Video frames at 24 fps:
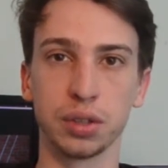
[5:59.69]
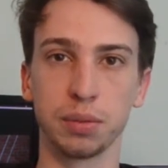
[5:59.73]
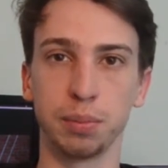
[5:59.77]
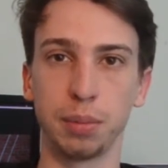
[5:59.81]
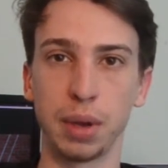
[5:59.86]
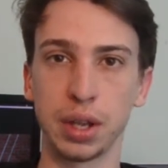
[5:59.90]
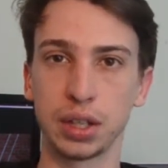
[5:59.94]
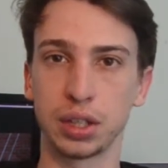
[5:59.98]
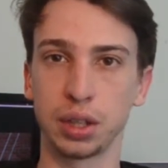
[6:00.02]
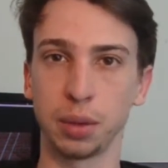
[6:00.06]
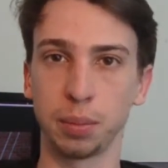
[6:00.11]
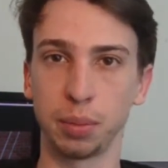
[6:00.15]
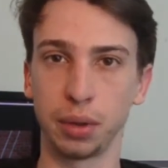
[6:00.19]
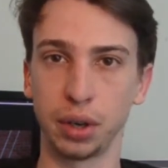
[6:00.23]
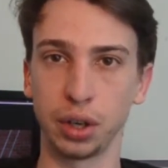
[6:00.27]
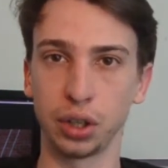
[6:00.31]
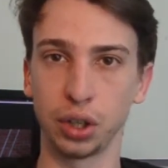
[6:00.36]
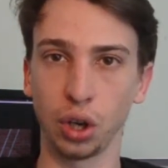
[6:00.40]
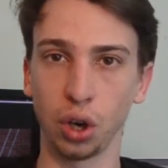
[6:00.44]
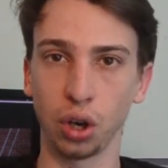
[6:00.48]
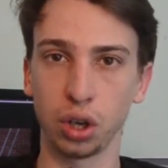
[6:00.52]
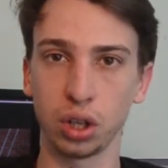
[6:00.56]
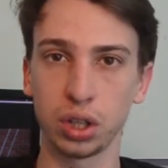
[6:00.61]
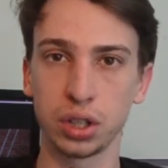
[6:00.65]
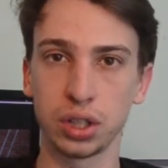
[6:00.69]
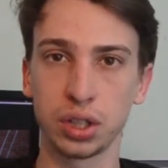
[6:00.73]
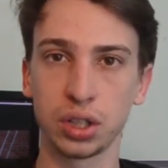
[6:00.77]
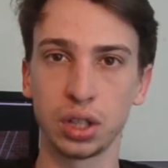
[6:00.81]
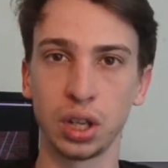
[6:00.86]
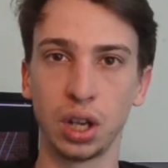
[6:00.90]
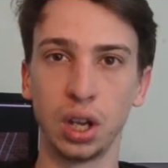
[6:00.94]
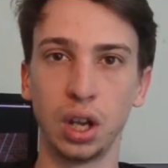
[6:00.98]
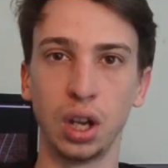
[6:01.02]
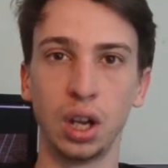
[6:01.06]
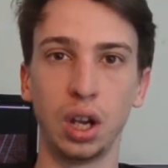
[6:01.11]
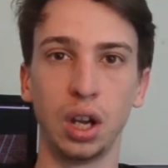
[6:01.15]
mess up their darts,
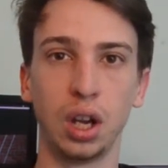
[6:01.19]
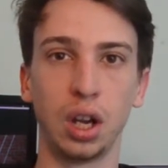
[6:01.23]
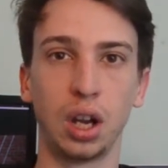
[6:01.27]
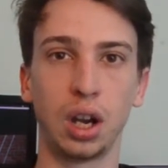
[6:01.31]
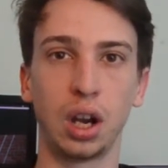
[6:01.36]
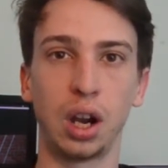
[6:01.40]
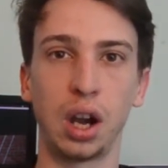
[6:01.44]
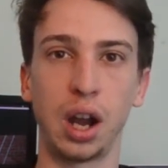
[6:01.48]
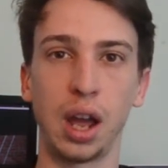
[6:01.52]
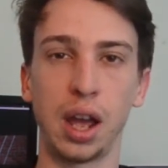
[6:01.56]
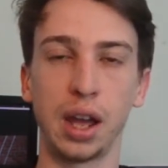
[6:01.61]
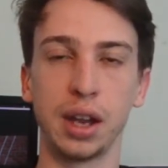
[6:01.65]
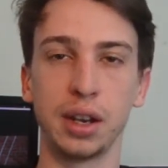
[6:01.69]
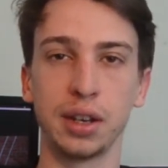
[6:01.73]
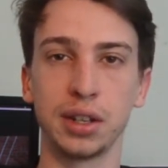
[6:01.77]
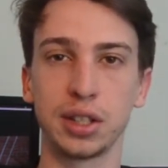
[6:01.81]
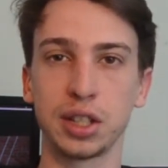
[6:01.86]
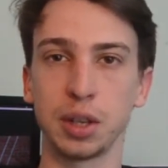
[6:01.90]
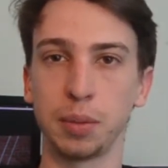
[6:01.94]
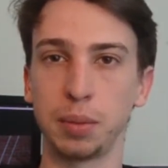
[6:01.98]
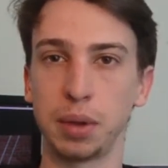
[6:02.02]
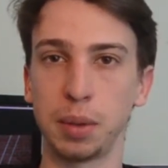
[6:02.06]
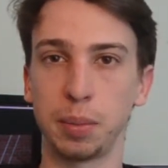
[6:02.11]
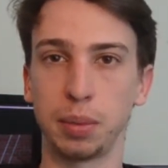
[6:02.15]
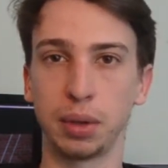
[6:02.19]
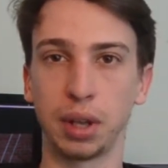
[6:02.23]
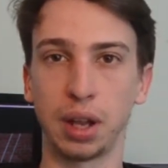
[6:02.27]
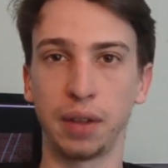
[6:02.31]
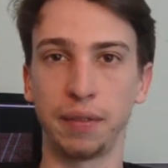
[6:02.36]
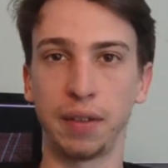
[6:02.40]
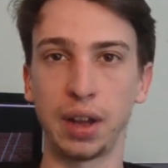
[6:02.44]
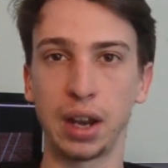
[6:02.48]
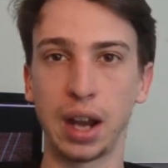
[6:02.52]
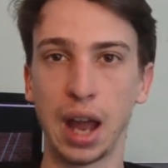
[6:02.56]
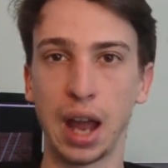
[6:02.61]
and some people have had